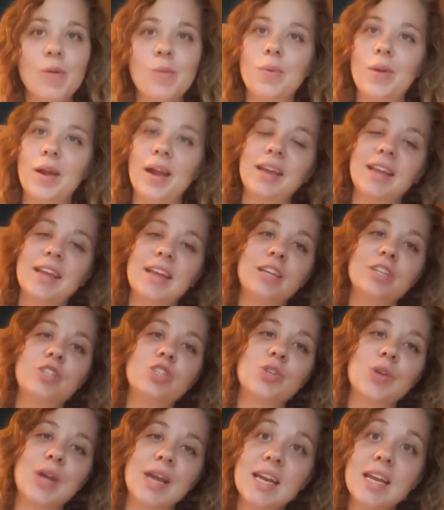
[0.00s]
PowerBranding
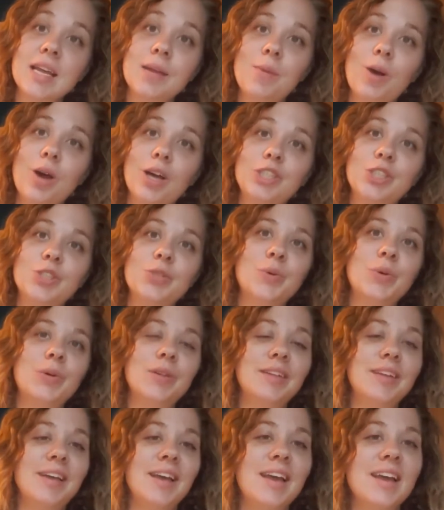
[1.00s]
training module,
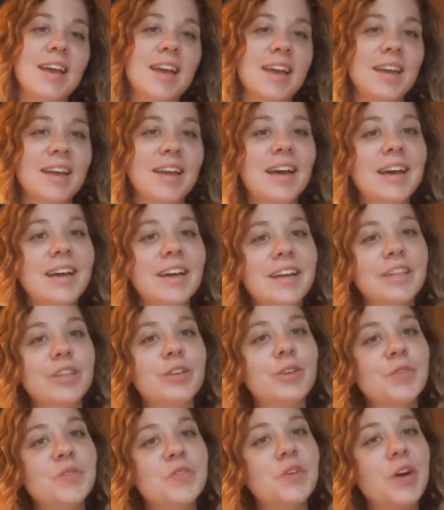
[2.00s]
and
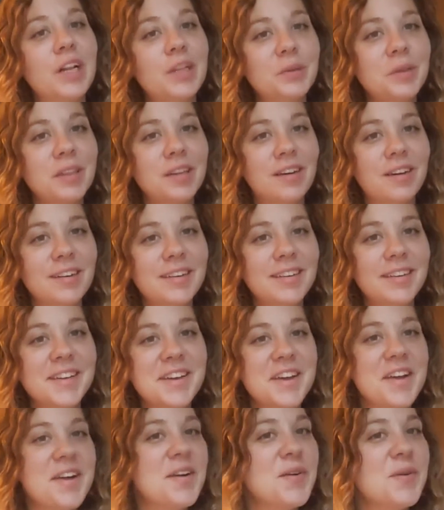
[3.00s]
you can follow along
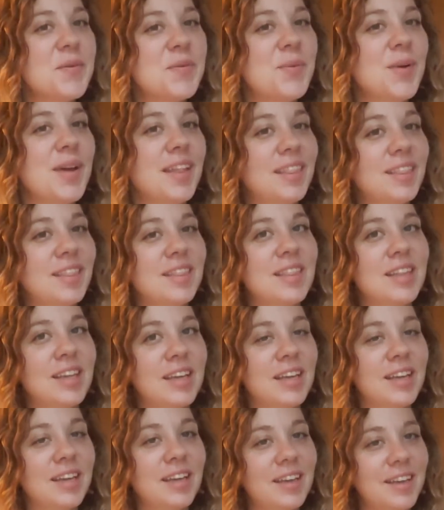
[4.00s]
with
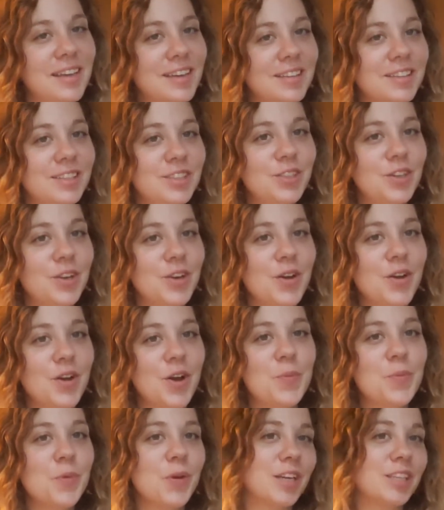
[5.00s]
the
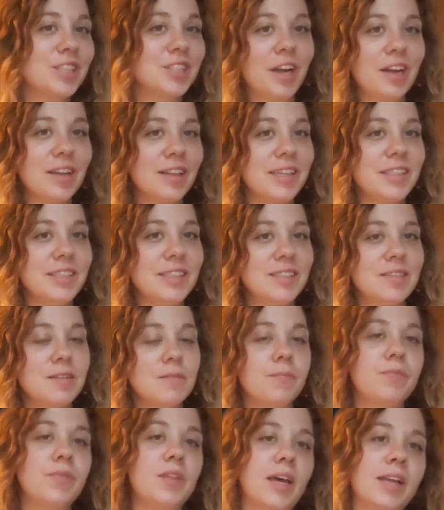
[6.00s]
homework checklist
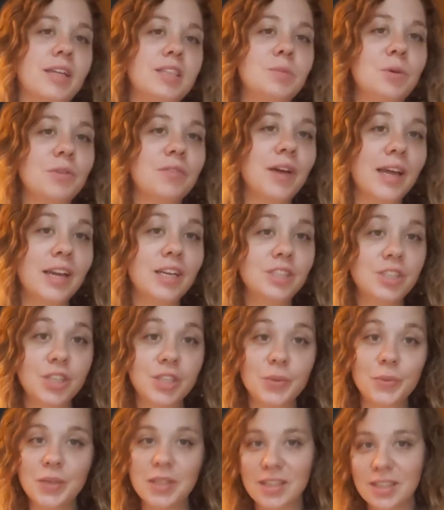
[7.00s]
that is provided to
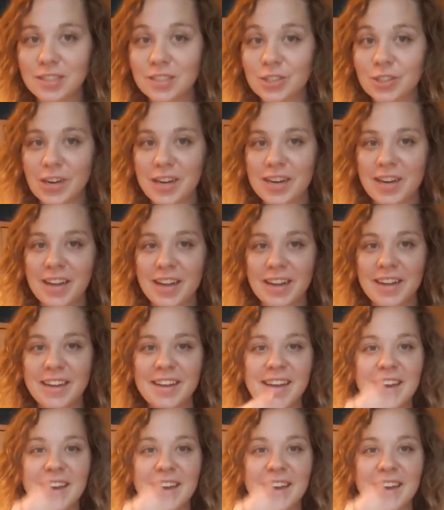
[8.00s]
you with this training.